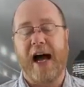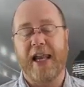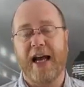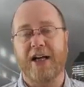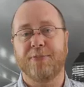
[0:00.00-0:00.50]

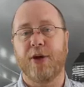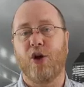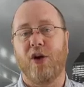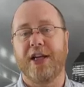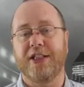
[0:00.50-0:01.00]
And last but
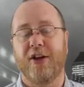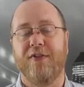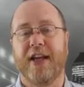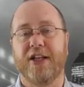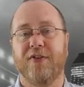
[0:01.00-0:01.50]
not least,
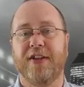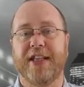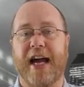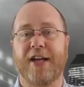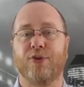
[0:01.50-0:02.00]
don't forget to
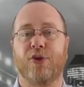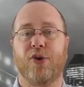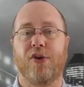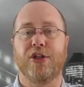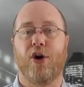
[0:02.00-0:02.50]
visit
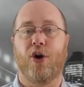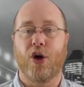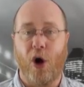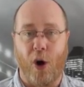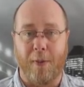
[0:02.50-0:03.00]

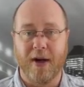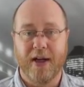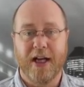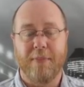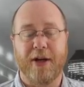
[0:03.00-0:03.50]

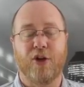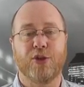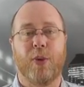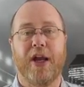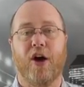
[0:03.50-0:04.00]
androidauthority.com
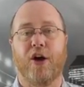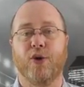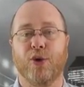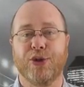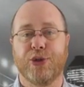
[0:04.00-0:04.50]
because we are
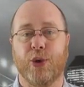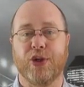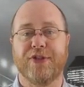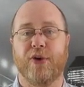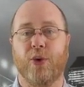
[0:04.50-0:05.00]
your
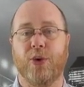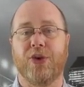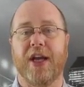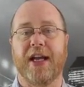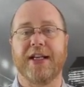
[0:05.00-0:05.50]
source for all
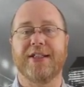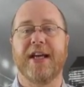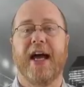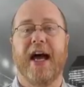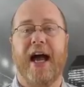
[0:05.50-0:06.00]
things
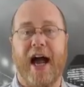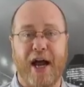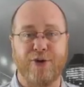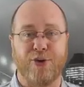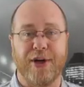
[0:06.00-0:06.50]

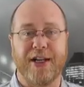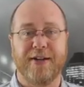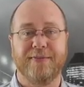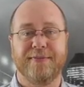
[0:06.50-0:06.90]
Android.